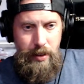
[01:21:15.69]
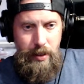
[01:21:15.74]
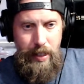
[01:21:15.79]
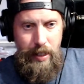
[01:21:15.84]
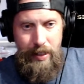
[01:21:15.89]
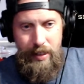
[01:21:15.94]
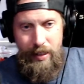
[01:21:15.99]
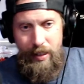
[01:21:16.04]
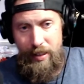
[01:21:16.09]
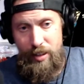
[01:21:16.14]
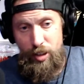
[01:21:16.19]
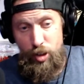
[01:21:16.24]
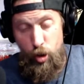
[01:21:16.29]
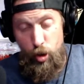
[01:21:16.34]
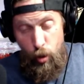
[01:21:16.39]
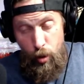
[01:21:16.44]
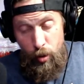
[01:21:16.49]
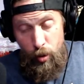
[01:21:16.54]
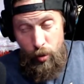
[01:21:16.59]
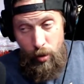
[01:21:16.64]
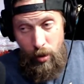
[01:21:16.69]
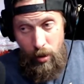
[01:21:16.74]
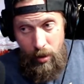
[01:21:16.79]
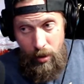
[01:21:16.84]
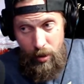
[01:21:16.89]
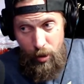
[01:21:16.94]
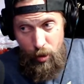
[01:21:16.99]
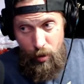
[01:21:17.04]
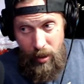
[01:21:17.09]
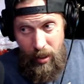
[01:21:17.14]
like external
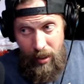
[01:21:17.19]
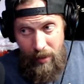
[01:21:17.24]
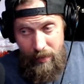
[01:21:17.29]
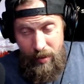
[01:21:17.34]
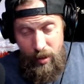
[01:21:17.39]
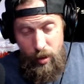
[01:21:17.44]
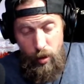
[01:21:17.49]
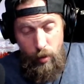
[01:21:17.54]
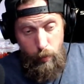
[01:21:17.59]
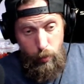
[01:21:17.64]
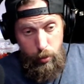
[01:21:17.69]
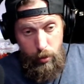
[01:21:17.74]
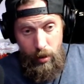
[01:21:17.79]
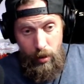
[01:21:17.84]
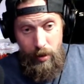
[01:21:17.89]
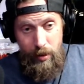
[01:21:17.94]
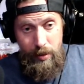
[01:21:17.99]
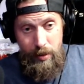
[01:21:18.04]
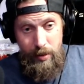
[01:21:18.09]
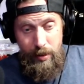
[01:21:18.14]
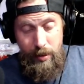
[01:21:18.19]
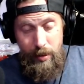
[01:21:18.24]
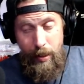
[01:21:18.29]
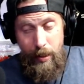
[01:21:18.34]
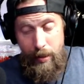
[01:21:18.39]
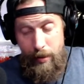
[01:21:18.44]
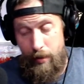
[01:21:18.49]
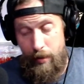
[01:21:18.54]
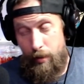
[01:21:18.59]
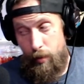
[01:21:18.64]
hard drive that you can plug into
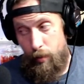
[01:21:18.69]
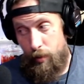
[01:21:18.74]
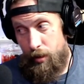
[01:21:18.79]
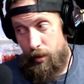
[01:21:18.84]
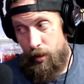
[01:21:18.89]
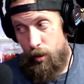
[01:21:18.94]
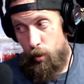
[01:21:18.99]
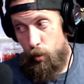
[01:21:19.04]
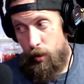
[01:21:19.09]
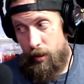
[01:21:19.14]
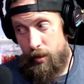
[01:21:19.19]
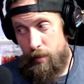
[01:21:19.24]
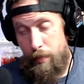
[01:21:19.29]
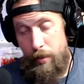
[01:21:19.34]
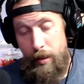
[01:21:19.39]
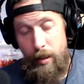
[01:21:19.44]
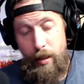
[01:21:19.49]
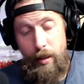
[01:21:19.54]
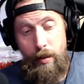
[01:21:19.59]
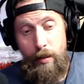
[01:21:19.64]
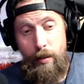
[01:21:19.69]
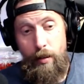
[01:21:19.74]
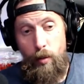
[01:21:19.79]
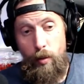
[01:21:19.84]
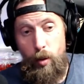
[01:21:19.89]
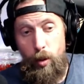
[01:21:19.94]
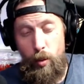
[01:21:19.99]
like you know the USB